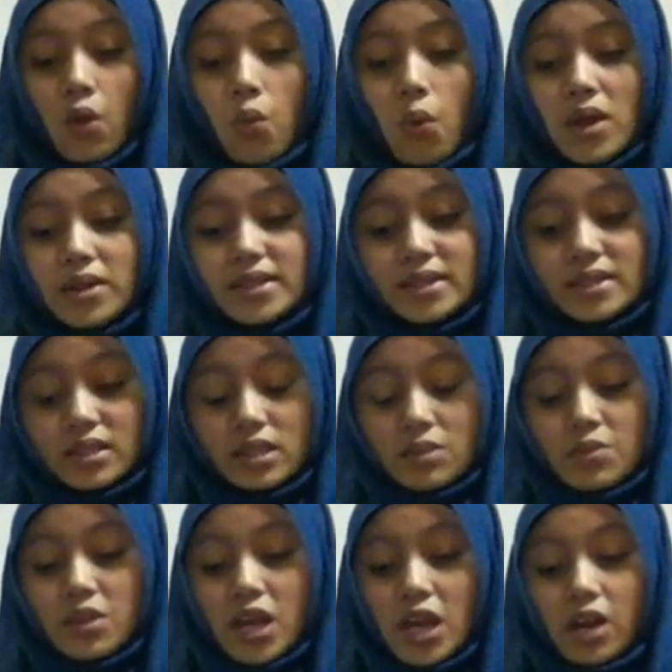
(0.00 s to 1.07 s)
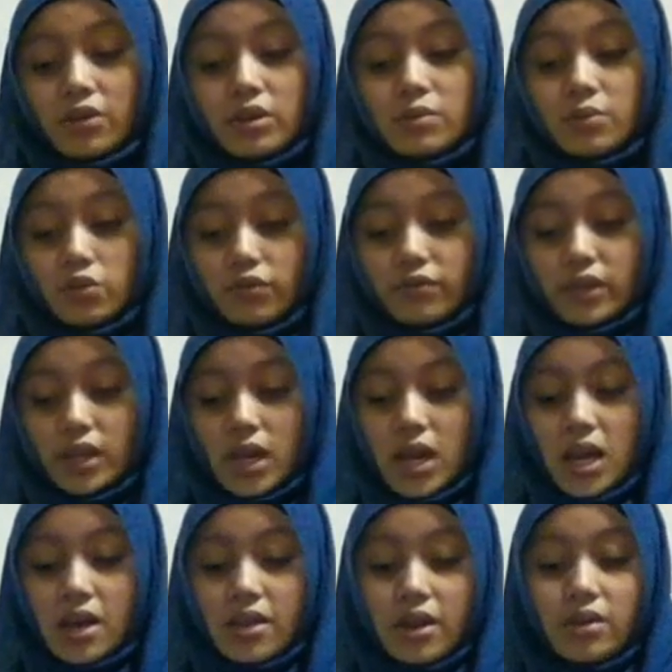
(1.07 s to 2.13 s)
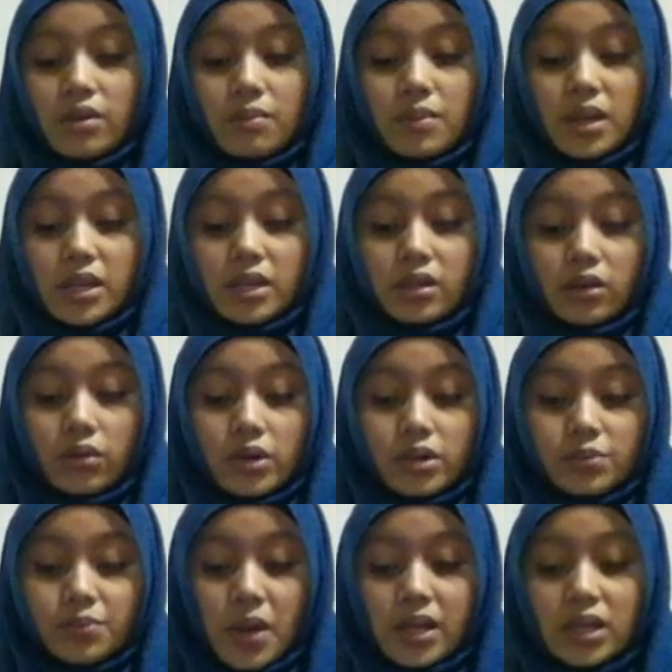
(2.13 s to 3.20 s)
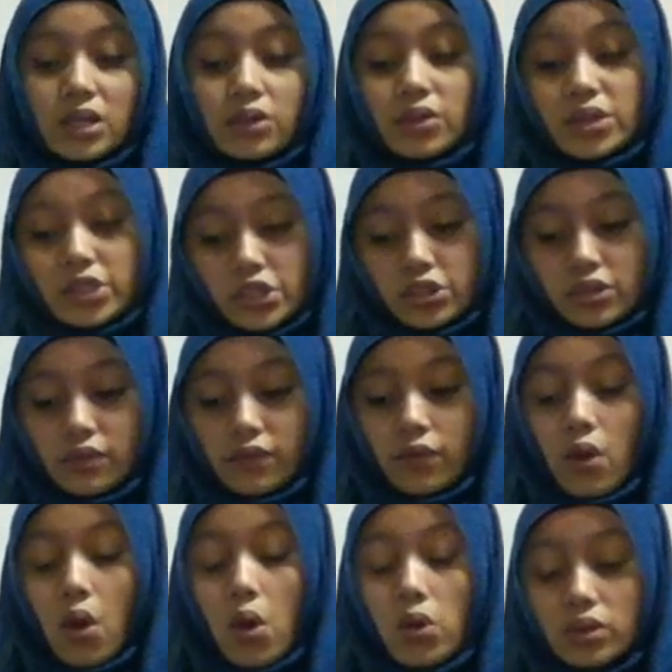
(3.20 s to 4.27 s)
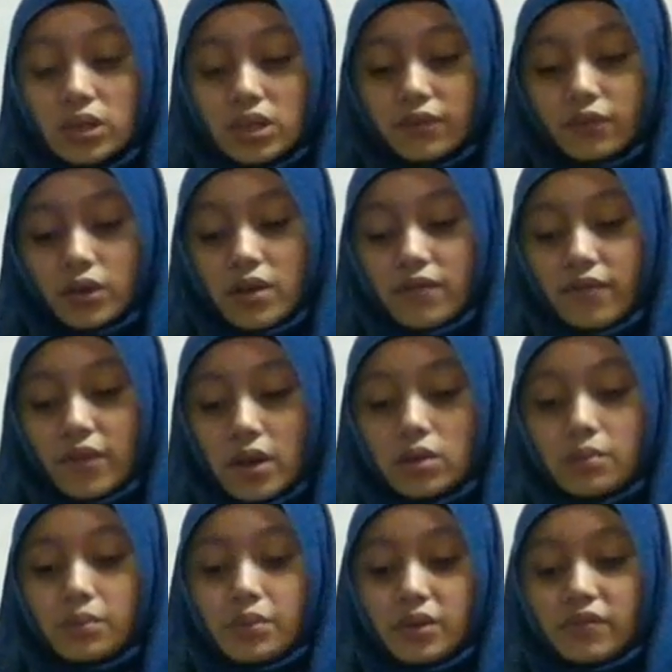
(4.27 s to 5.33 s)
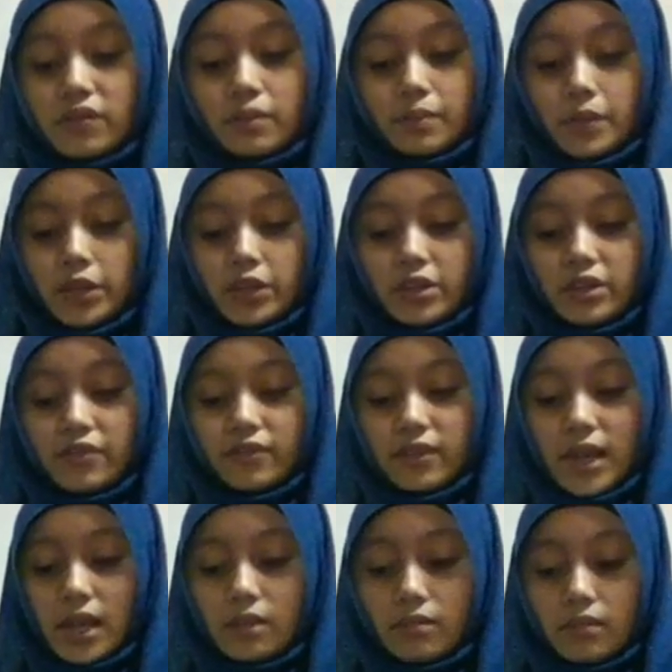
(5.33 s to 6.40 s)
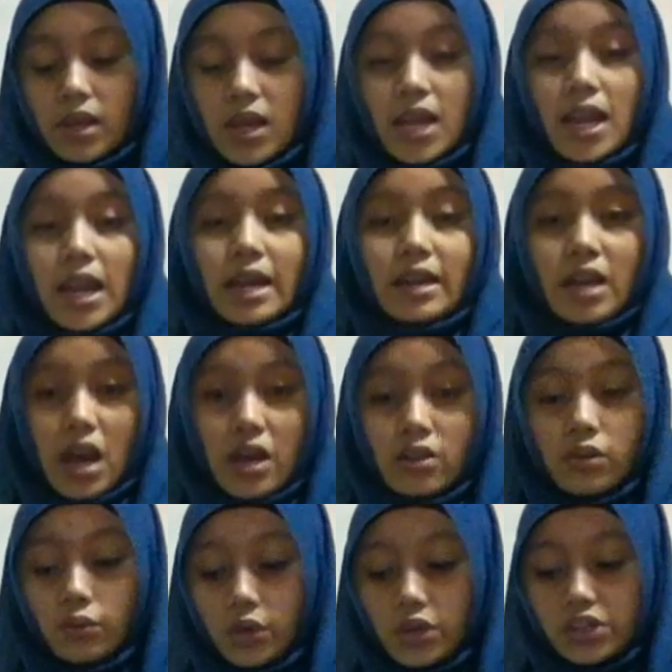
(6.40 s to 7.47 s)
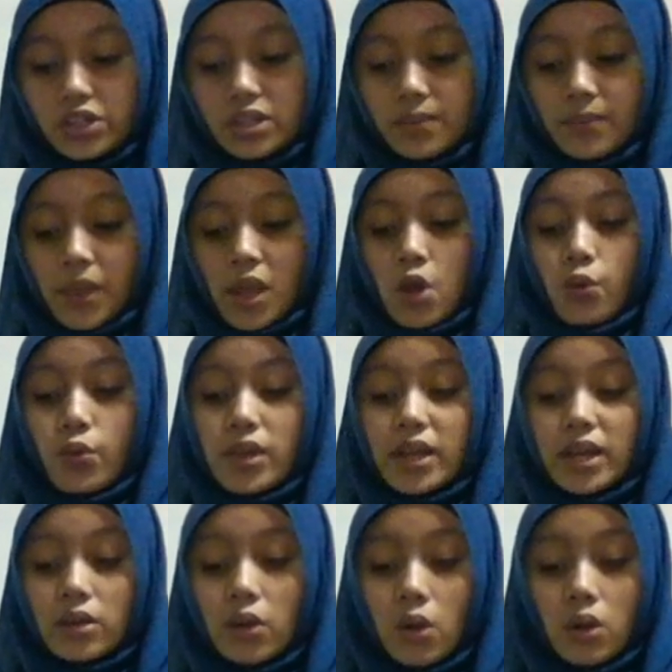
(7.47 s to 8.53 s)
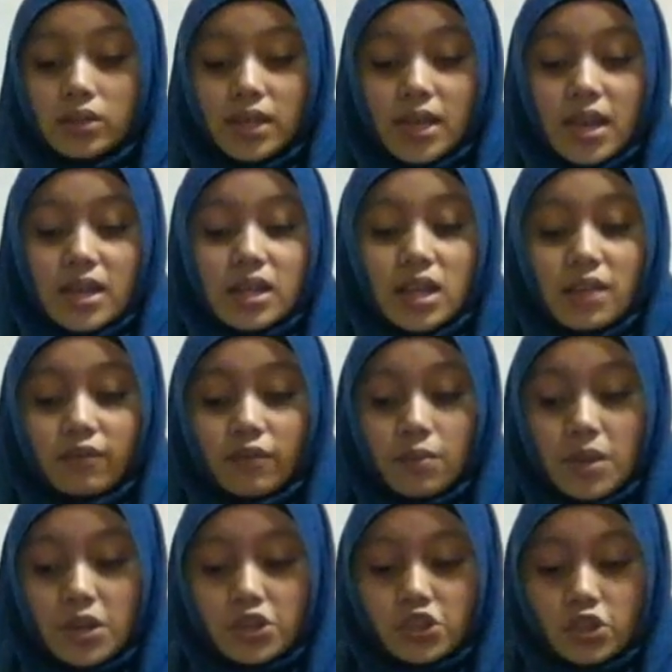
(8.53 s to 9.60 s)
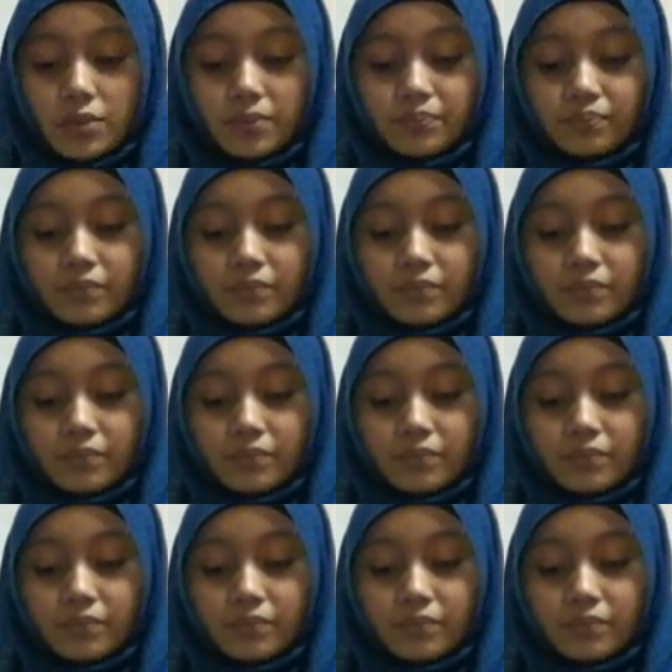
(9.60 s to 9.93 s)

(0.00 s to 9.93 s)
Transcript: once the stimuli are removed, they remain in the corresponding register only for a very brief period of time. In other words, we can hold any information